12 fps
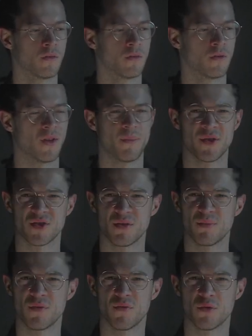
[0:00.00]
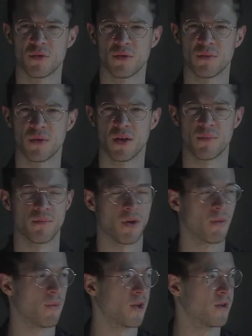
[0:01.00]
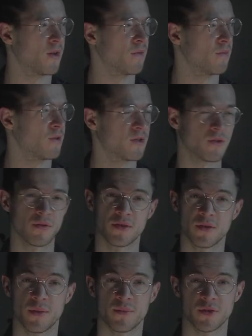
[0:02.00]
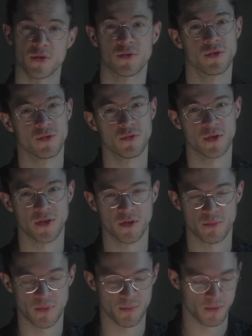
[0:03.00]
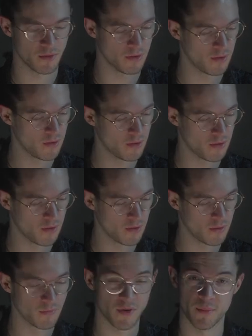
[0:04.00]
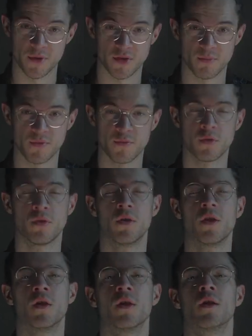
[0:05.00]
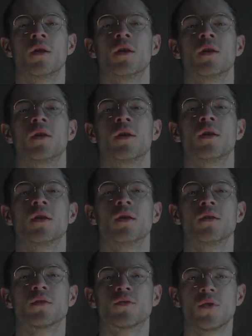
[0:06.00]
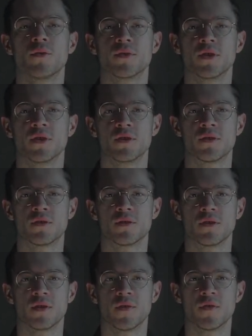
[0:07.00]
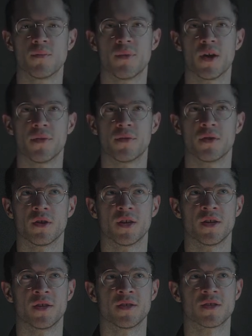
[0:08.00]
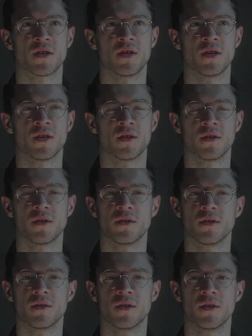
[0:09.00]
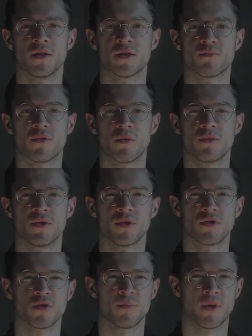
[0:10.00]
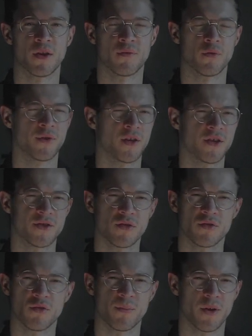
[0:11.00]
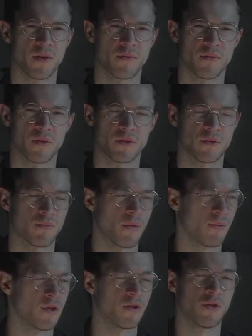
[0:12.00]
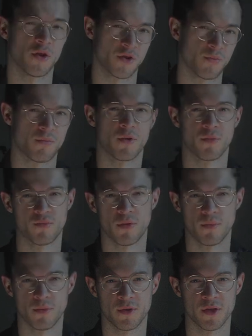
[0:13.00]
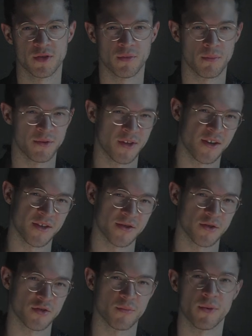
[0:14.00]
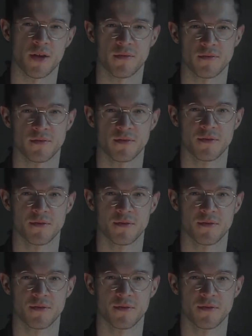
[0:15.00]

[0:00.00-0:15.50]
Did I mention it before? I might have. It's only episode 2 and I don't remember what I mentioned before. The quote is, if the path ahead is clear, then it's probably not your path, or then it's not your path. It's probably then it's not your path.